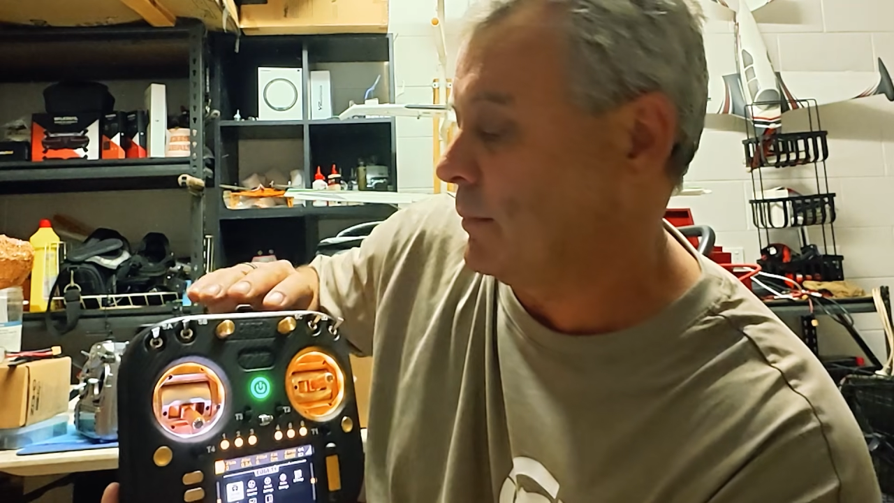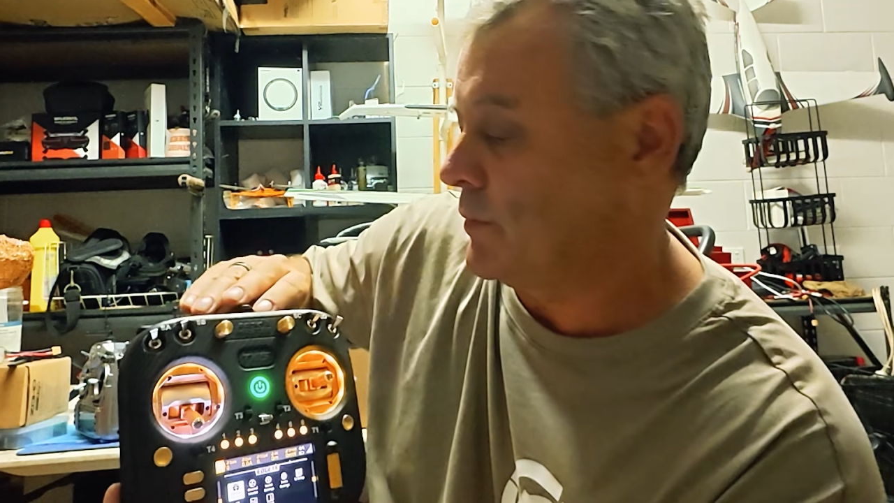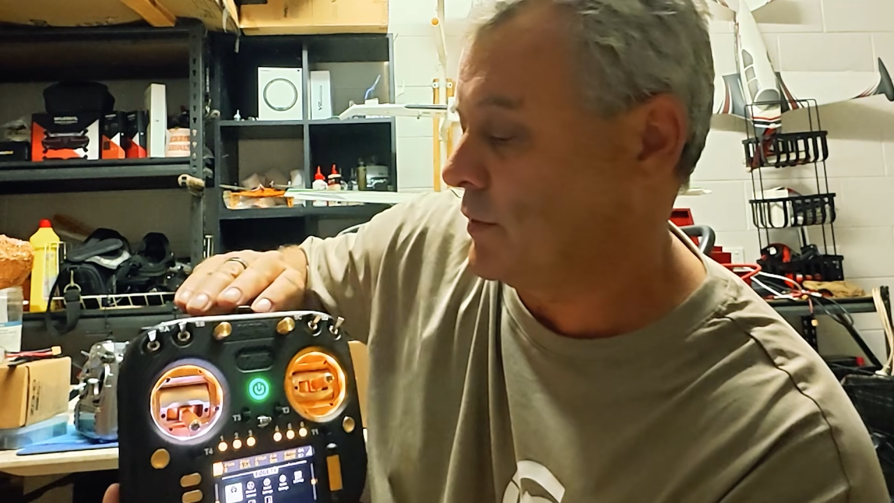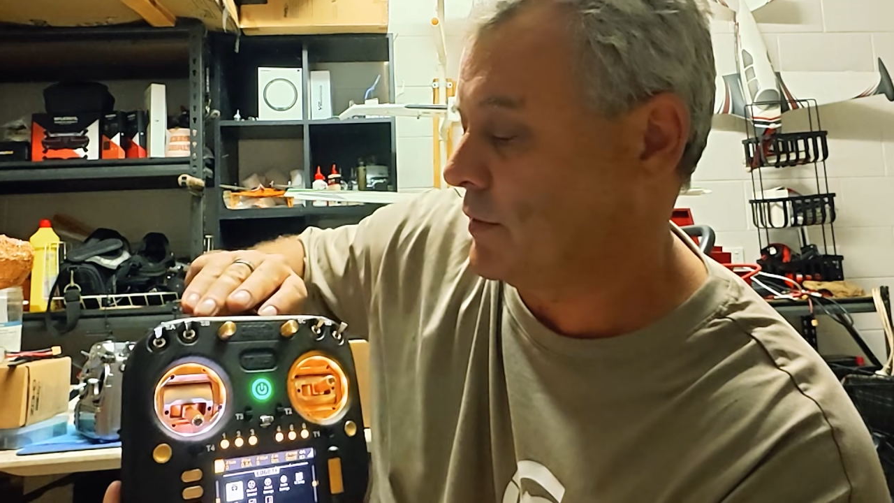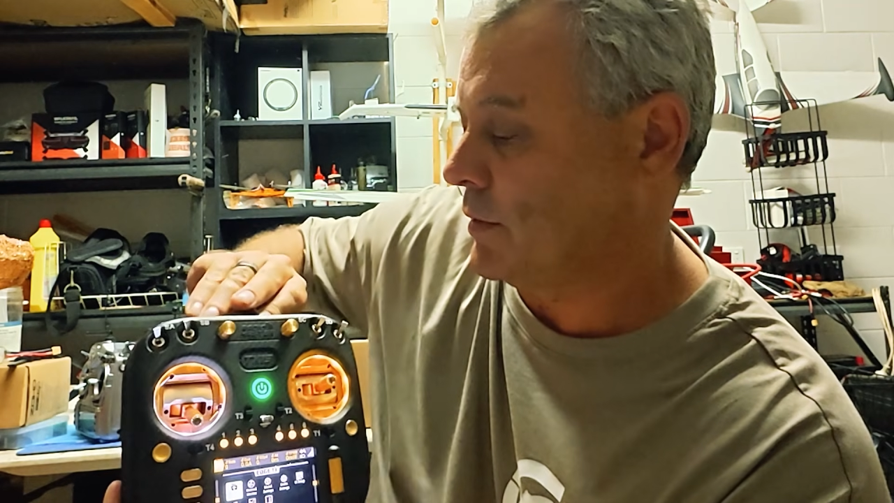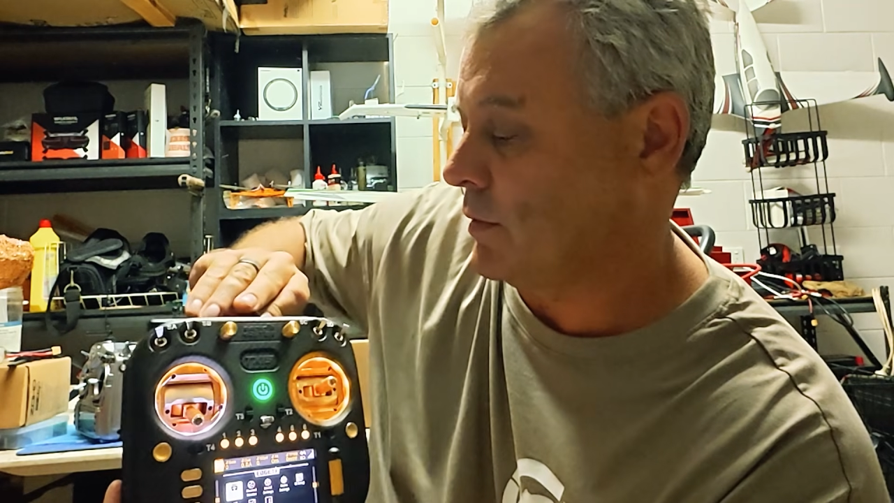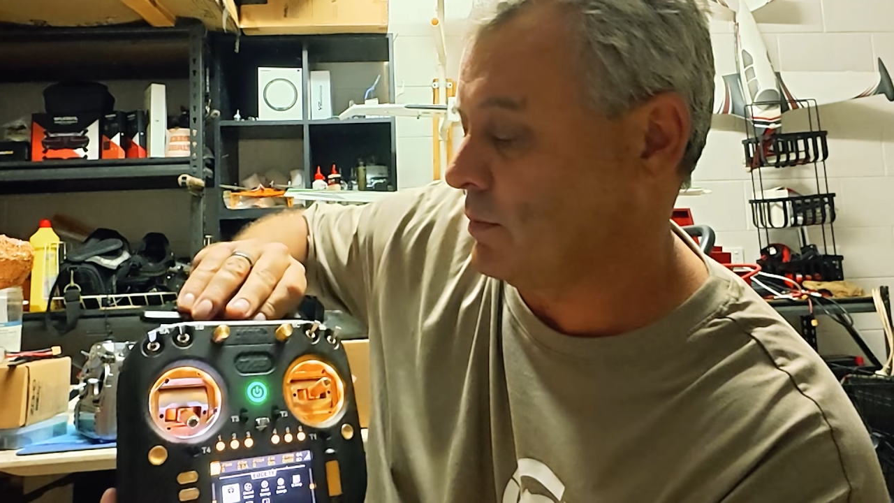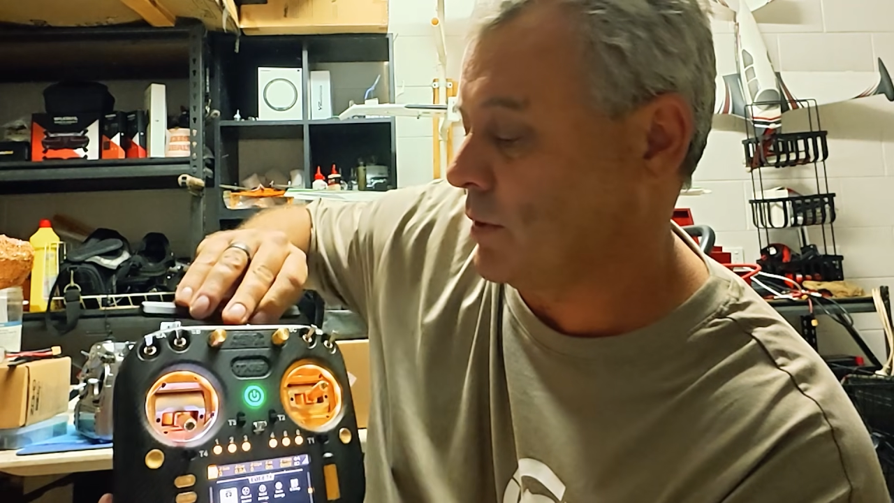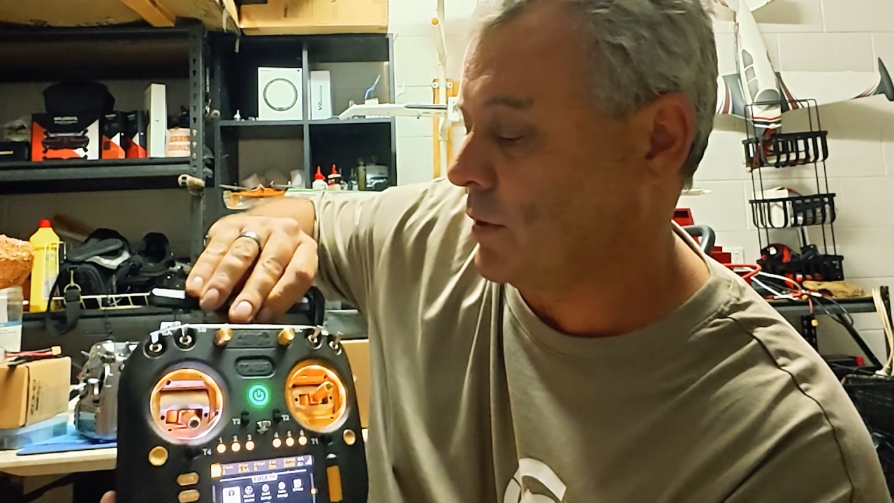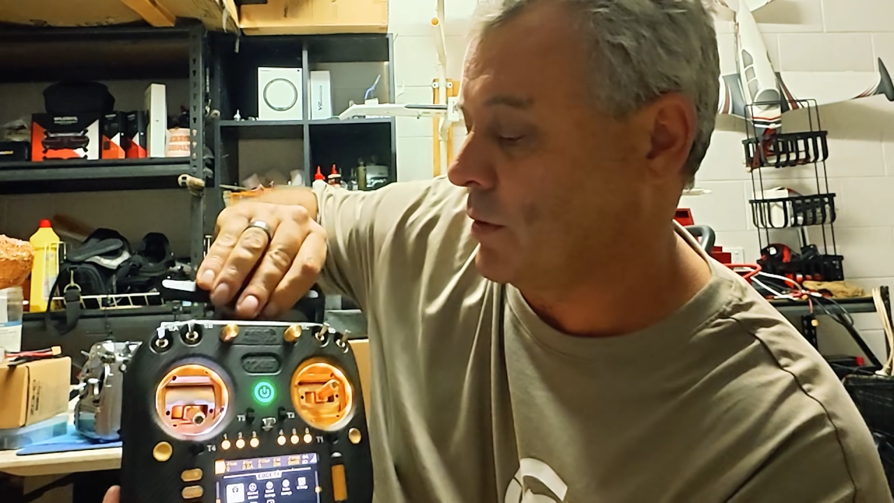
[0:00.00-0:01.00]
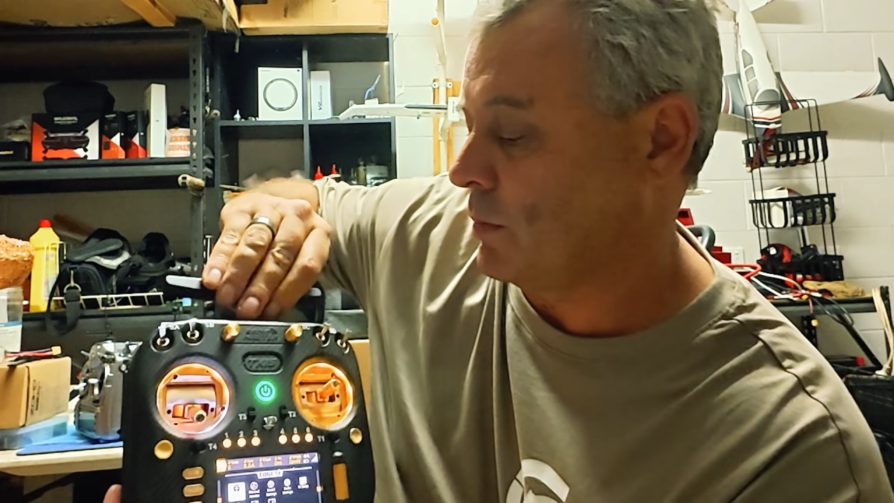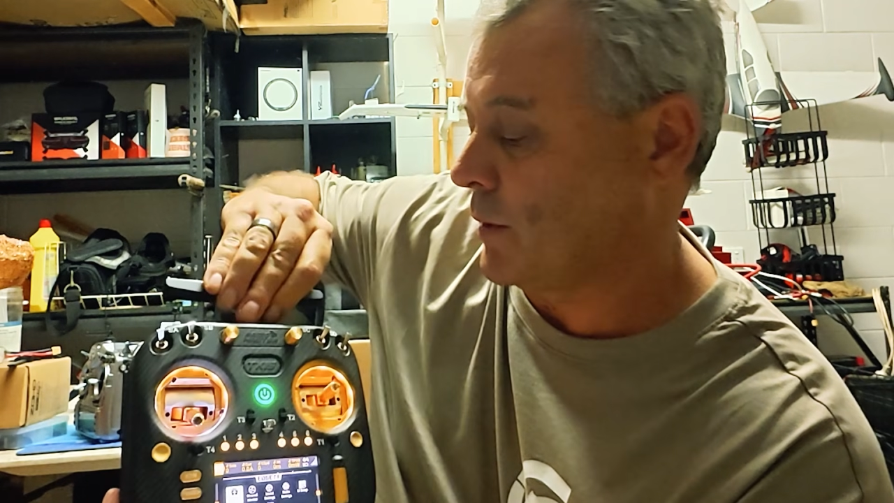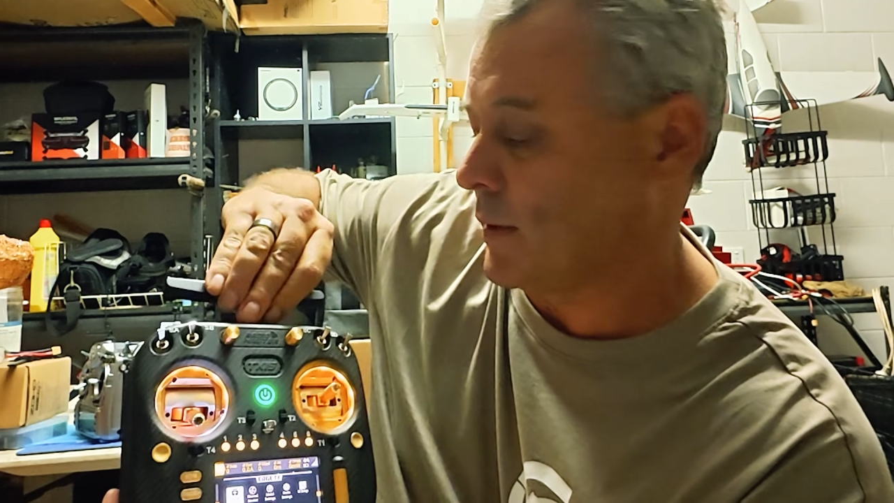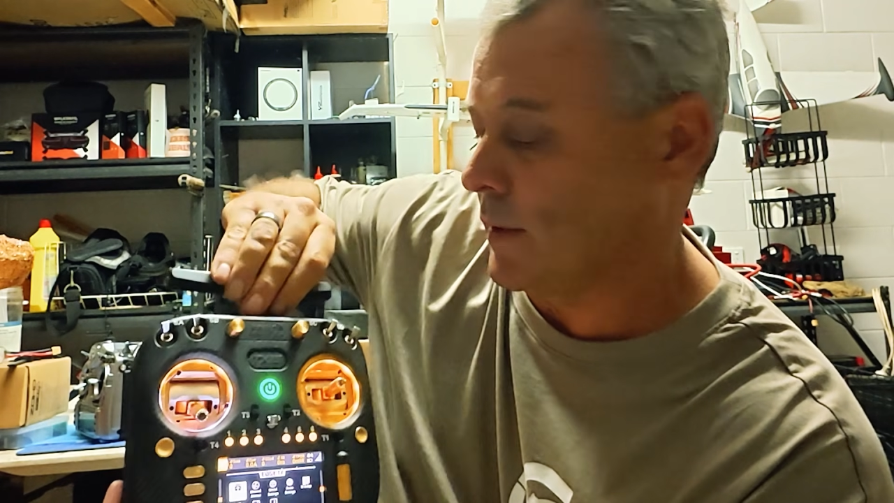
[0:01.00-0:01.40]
just so I know I'm going to